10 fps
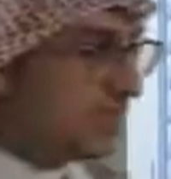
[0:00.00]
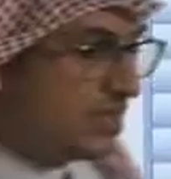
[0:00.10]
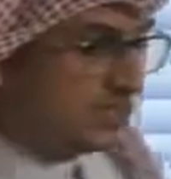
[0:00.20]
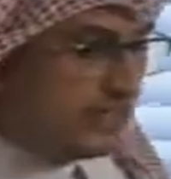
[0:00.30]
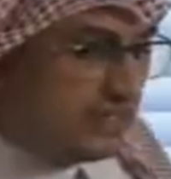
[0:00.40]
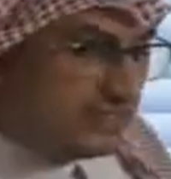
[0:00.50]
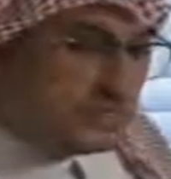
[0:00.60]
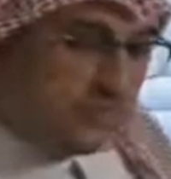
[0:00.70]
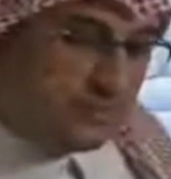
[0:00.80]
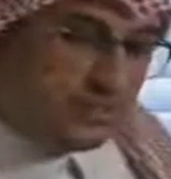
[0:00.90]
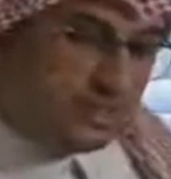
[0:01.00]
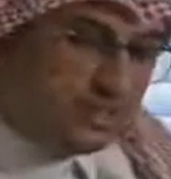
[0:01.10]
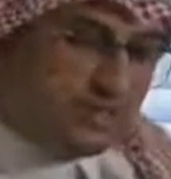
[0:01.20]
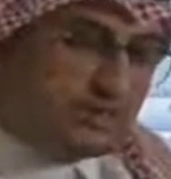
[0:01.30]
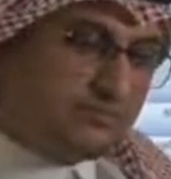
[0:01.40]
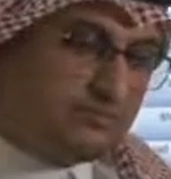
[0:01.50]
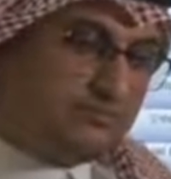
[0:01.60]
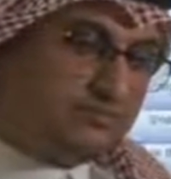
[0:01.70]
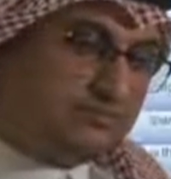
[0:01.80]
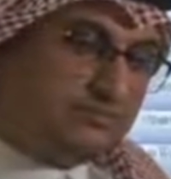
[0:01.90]
Telling something
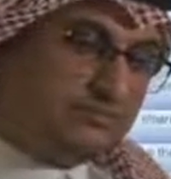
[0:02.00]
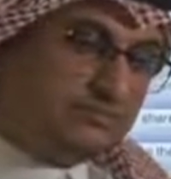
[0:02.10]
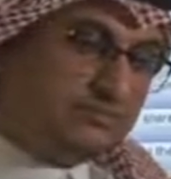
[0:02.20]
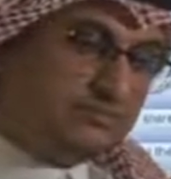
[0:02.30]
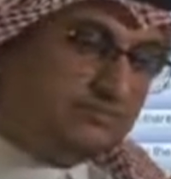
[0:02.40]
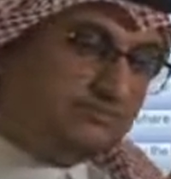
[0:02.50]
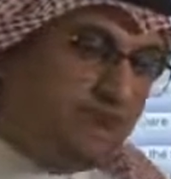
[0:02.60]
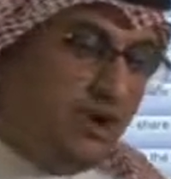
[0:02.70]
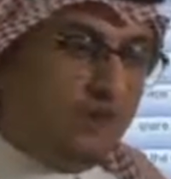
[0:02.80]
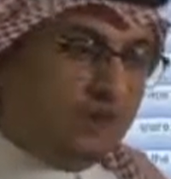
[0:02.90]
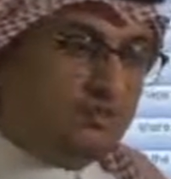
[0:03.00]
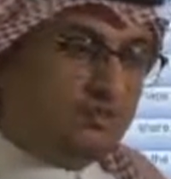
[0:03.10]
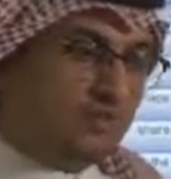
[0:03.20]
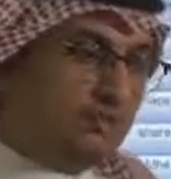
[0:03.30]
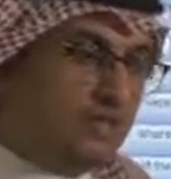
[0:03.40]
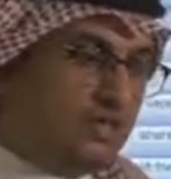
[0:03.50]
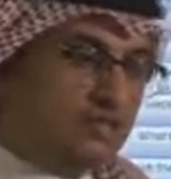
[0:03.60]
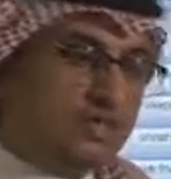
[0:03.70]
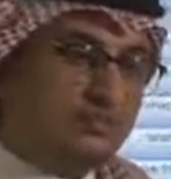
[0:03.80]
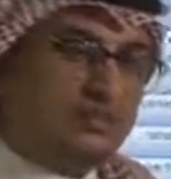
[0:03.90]
false or telling
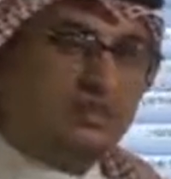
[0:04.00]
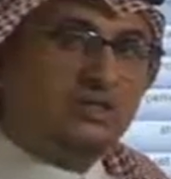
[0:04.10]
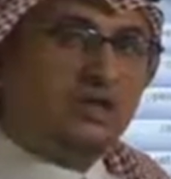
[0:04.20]
something